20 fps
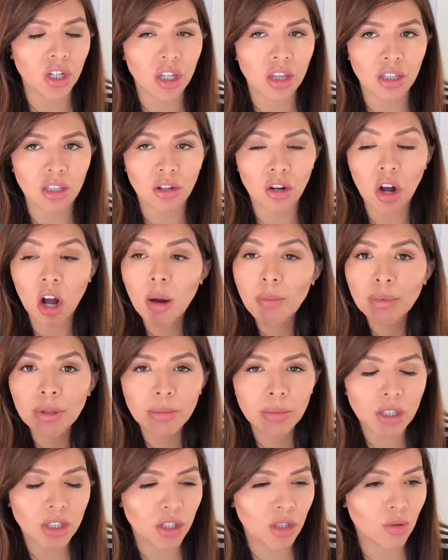and the
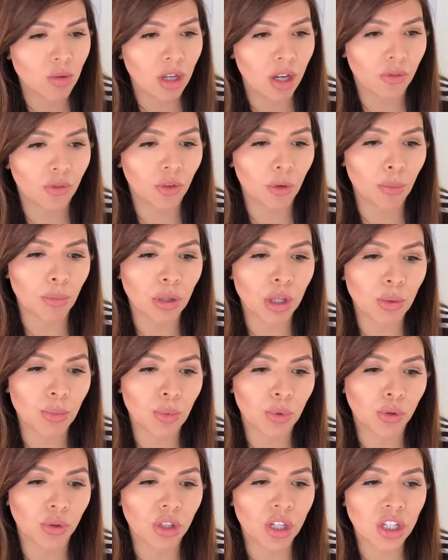compliments you get from
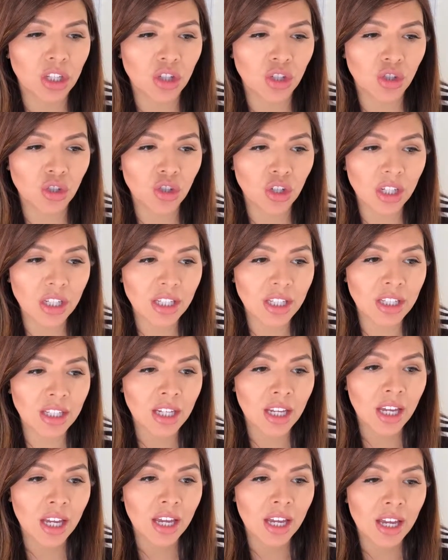people. It's just,
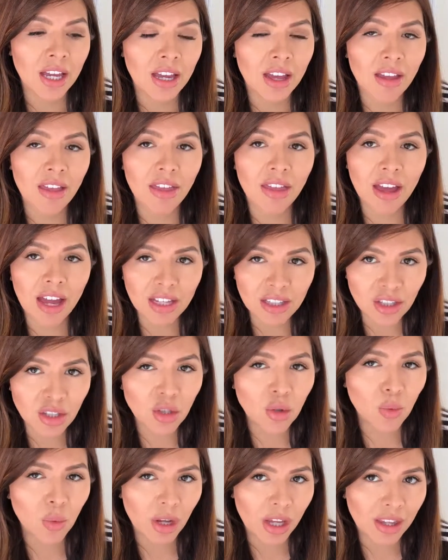that's
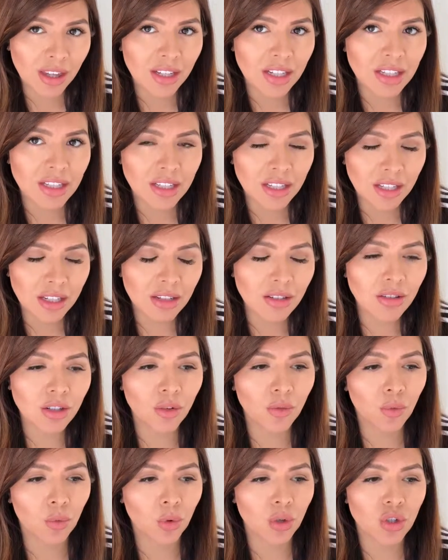the way that it's geared,
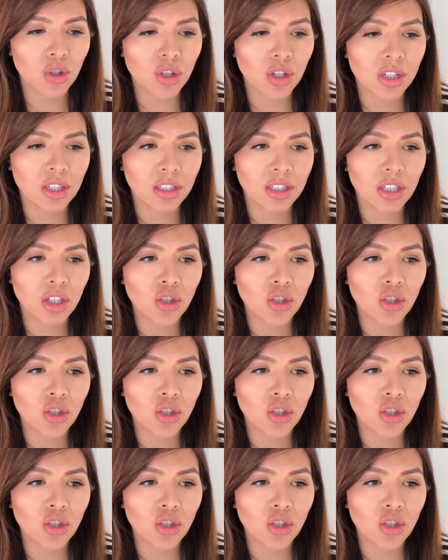unfortunately.